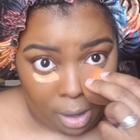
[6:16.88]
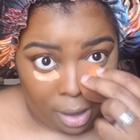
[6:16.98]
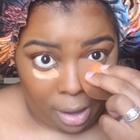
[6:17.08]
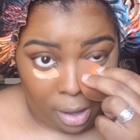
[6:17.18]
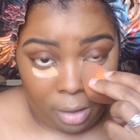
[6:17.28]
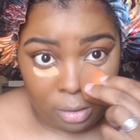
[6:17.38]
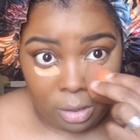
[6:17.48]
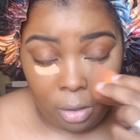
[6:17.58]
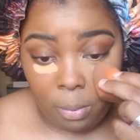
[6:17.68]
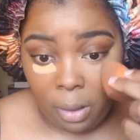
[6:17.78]
I
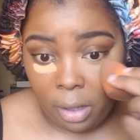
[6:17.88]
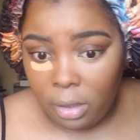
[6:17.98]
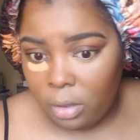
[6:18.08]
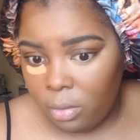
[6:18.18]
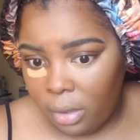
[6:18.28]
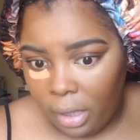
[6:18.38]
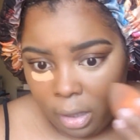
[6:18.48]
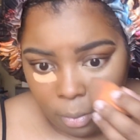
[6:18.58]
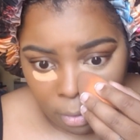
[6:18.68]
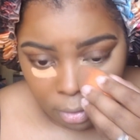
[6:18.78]
also bought a new
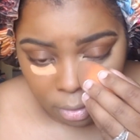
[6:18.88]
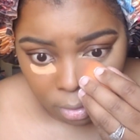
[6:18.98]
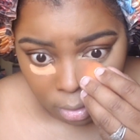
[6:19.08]
camera.